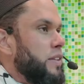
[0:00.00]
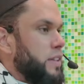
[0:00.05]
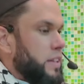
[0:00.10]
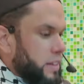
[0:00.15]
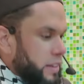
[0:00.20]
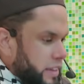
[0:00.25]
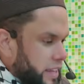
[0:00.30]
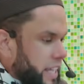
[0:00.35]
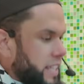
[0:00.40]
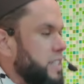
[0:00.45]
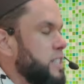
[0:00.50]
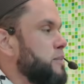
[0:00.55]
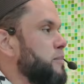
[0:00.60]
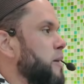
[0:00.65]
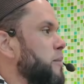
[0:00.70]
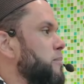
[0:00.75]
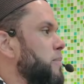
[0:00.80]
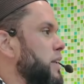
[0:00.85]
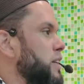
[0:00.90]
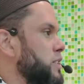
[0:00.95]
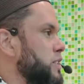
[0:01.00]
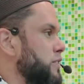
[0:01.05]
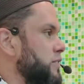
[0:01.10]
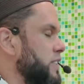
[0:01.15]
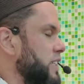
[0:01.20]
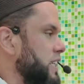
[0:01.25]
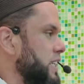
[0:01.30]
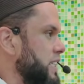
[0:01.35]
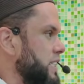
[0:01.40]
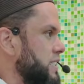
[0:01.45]
then that is my place of
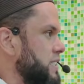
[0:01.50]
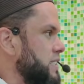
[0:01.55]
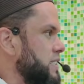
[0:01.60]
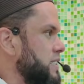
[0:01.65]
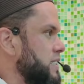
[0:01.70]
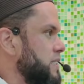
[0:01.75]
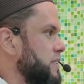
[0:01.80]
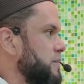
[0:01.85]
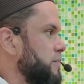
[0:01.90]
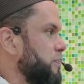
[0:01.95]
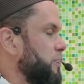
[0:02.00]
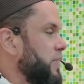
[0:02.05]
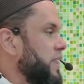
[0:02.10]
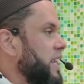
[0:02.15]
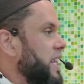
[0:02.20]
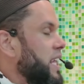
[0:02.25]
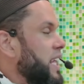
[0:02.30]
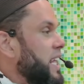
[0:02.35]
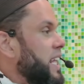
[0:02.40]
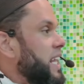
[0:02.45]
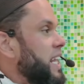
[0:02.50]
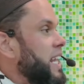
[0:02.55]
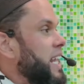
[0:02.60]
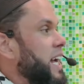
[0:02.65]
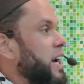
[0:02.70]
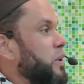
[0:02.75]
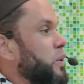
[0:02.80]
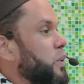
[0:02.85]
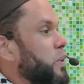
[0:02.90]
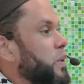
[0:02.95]
release.
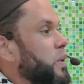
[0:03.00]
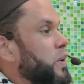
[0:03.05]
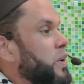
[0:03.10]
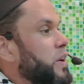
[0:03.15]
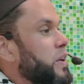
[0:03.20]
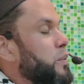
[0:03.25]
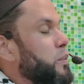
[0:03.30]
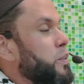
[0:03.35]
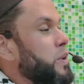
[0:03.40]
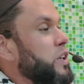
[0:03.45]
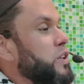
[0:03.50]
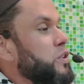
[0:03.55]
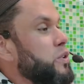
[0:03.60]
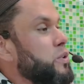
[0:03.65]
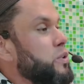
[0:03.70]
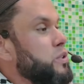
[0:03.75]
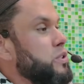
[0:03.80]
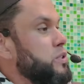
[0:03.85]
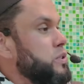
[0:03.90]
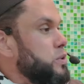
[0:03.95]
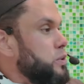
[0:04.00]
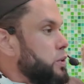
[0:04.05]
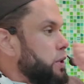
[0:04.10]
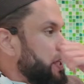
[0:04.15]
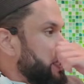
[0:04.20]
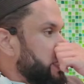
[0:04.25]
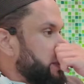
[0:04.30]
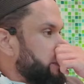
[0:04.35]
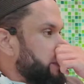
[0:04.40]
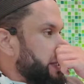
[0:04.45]
Now, we used to
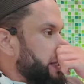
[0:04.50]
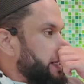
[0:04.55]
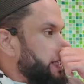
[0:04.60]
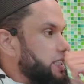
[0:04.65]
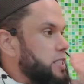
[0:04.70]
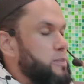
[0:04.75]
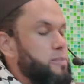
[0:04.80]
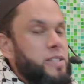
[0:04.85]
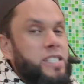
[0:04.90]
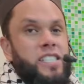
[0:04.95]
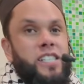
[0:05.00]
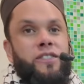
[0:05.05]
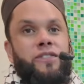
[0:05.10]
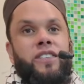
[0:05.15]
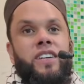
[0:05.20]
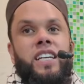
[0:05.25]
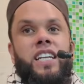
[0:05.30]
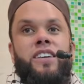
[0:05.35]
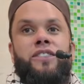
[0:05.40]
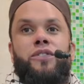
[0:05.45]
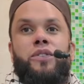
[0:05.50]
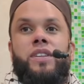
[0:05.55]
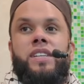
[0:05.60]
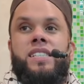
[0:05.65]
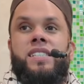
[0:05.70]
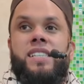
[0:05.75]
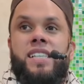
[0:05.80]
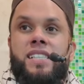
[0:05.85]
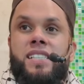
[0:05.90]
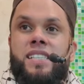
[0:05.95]
recommend it specifically for the
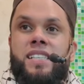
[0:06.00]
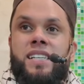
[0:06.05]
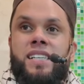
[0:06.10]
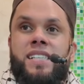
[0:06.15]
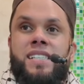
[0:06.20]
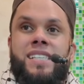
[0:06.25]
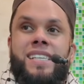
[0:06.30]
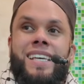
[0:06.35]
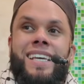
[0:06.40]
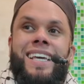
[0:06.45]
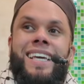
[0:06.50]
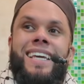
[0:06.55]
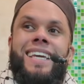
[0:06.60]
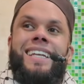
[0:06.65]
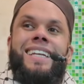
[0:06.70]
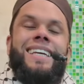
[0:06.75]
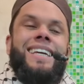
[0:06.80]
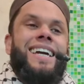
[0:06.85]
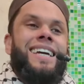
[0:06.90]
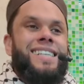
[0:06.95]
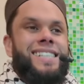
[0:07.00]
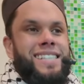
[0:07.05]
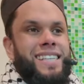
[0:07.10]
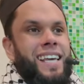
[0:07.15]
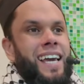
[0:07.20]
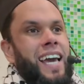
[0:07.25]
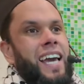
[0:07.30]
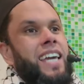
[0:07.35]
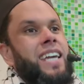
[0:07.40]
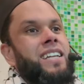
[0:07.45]
sisters in case the
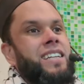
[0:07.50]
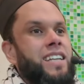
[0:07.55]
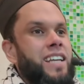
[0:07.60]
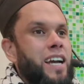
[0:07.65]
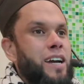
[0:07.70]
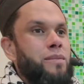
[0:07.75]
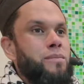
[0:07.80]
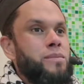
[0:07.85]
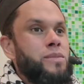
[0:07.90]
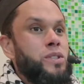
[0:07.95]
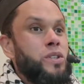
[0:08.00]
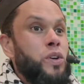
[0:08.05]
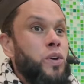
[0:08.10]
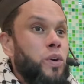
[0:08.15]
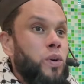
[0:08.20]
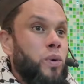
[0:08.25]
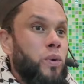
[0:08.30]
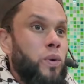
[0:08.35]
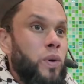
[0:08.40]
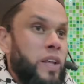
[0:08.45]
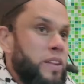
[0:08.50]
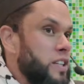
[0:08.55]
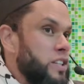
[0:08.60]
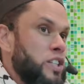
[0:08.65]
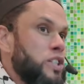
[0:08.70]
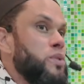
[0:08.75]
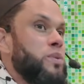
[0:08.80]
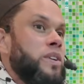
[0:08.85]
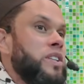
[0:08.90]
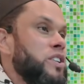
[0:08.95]
haid comes and they
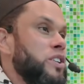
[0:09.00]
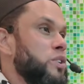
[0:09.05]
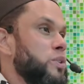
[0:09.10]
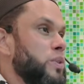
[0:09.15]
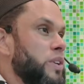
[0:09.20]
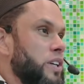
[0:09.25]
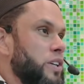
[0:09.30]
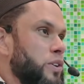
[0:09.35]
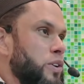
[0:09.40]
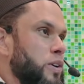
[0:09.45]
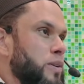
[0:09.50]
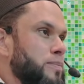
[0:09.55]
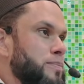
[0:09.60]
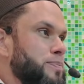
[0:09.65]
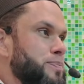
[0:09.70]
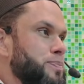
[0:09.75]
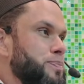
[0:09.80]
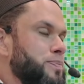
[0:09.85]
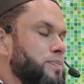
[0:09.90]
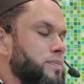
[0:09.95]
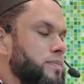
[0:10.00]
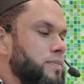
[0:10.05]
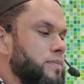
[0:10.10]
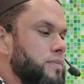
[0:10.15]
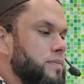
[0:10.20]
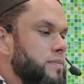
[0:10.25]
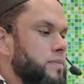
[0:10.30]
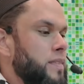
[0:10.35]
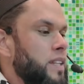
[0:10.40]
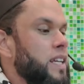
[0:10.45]
just went into ihram.
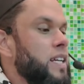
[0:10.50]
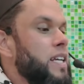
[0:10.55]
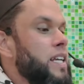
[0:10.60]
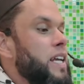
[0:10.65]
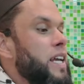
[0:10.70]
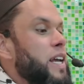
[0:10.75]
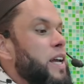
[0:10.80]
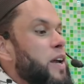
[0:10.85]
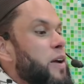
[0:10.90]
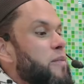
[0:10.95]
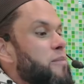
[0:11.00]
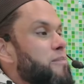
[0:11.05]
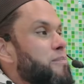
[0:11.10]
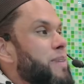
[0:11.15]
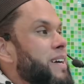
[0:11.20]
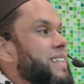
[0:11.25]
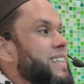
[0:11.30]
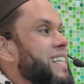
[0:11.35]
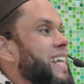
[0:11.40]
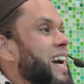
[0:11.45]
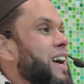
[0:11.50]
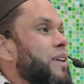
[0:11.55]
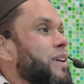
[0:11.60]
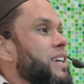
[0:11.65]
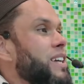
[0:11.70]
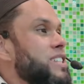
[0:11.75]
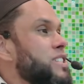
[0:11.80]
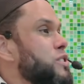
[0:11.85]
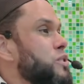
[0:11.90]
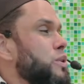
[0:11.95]
But now
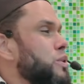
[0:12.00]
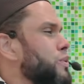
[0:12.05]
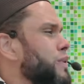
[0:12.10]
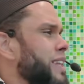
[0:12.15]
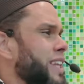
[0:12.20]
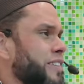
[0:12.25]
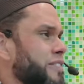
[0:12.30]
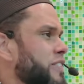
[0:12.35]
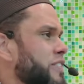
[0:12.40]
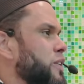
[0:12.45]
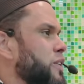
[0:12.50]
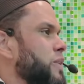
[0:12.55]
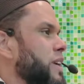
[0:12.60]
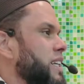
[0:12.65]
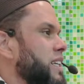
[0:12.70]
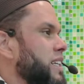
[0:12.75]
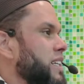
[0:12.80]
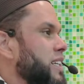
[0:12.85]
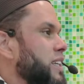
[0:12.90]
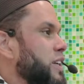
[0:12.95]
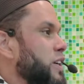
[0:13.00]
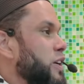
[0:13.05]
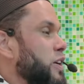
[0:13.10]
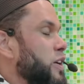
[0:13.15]
I just do it with everyone.